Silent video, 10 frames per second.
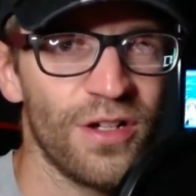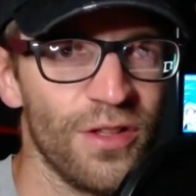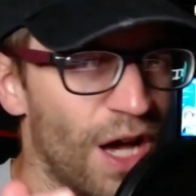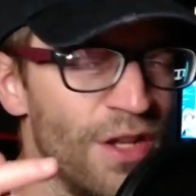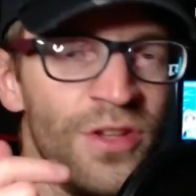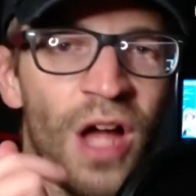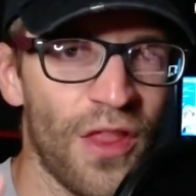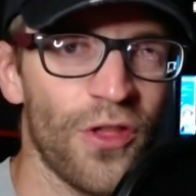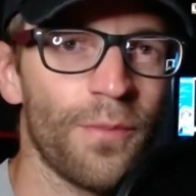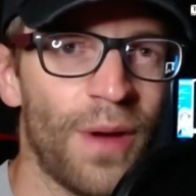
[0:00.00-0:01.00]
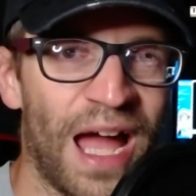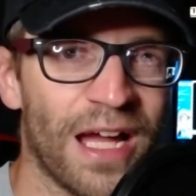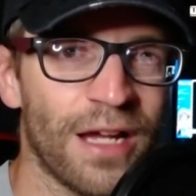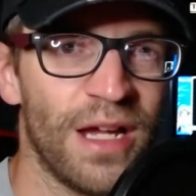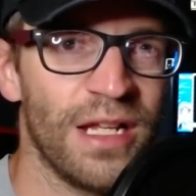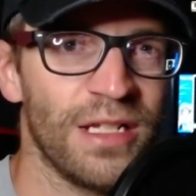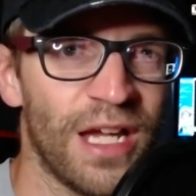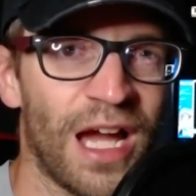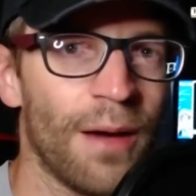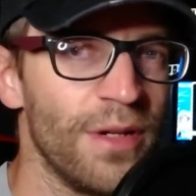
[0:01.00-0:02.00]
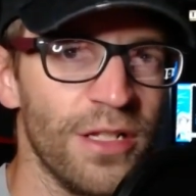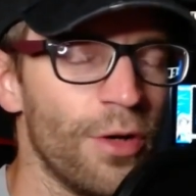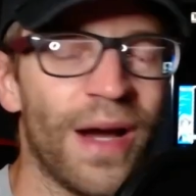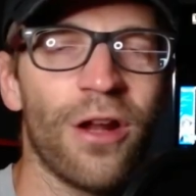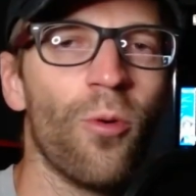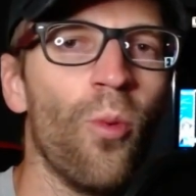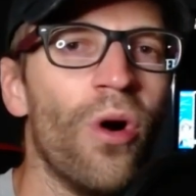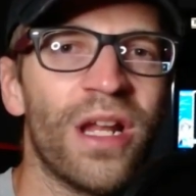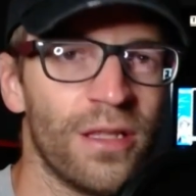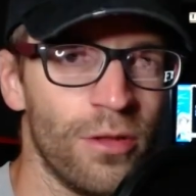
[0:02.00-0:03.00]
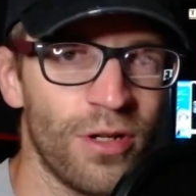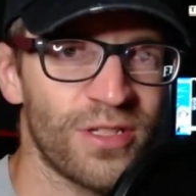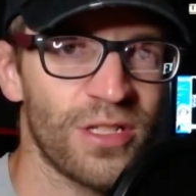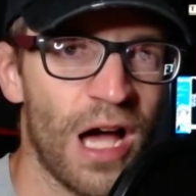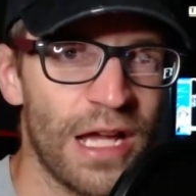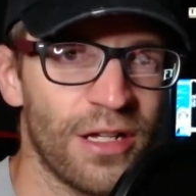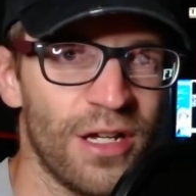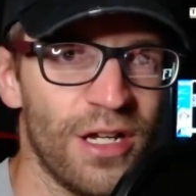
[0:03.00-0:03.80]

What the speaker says: another Pac-Man cabinet, no matter what it looks like,